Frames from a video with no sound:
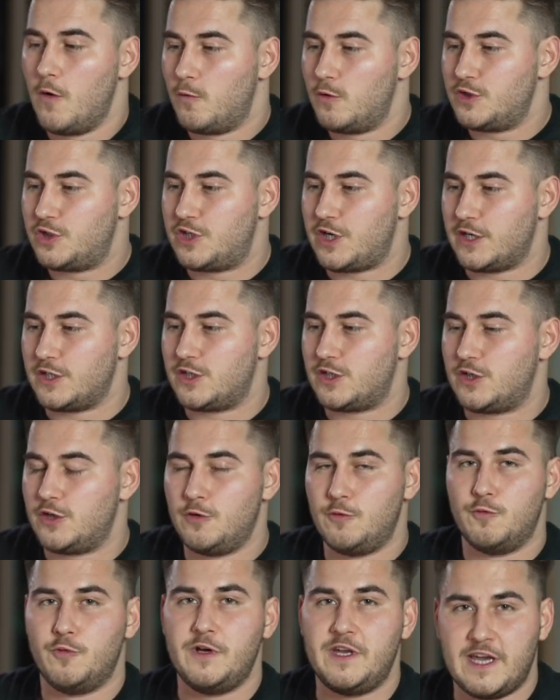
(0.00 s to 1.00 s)
was just
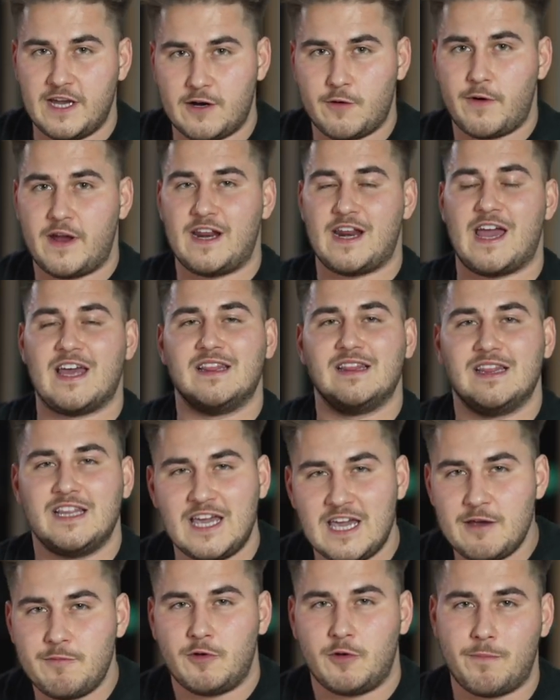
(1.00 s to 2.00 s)
to reiterate and
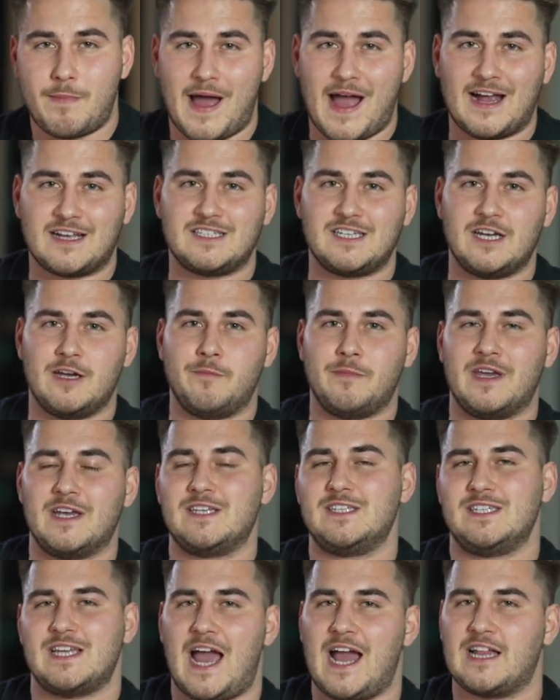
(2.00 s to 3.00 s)
label back to him
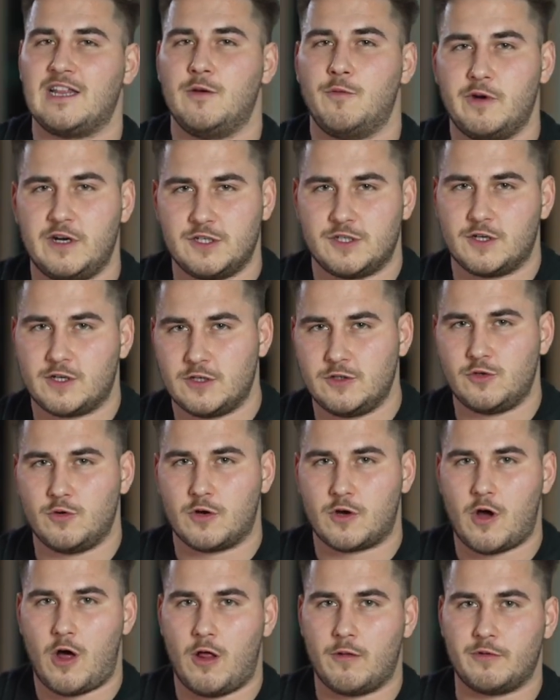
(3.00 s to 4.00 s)
exactly what he's looking to
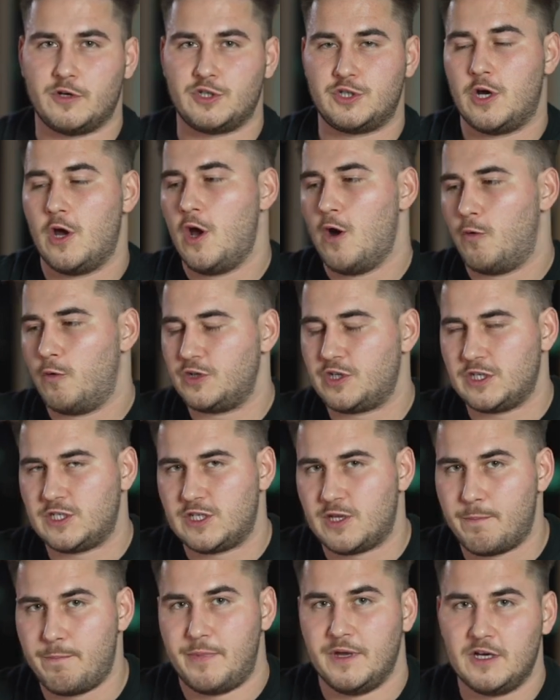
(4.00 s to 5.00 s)
accomplish, which is
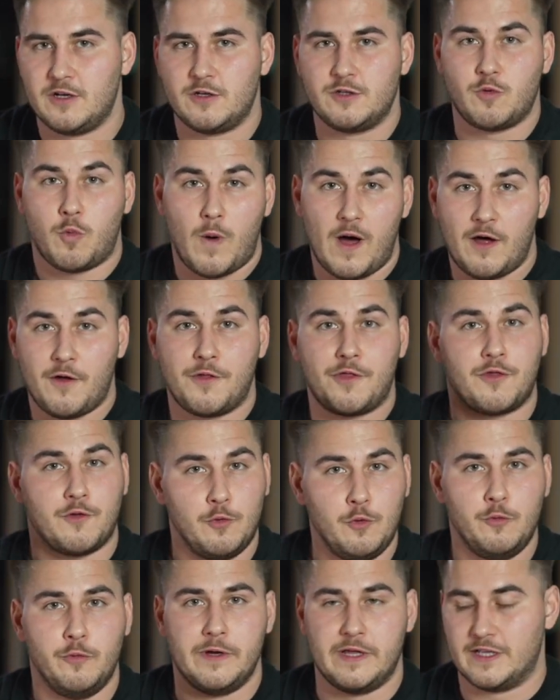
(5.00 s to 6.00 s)
to build wealth
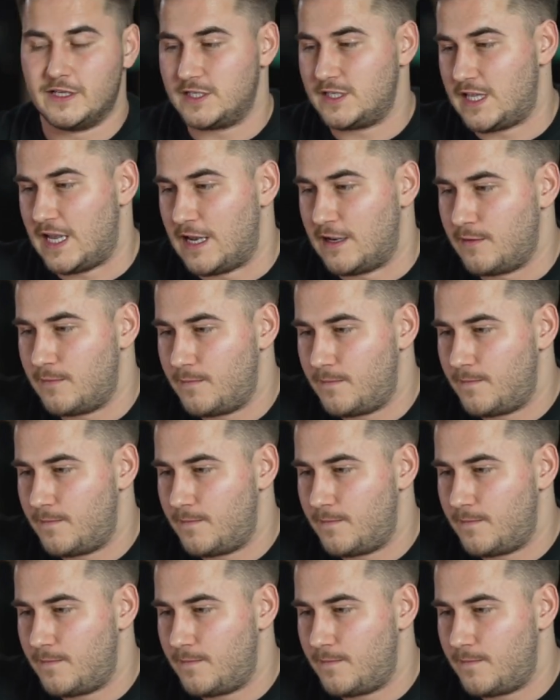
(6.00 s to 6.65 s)
through real estate.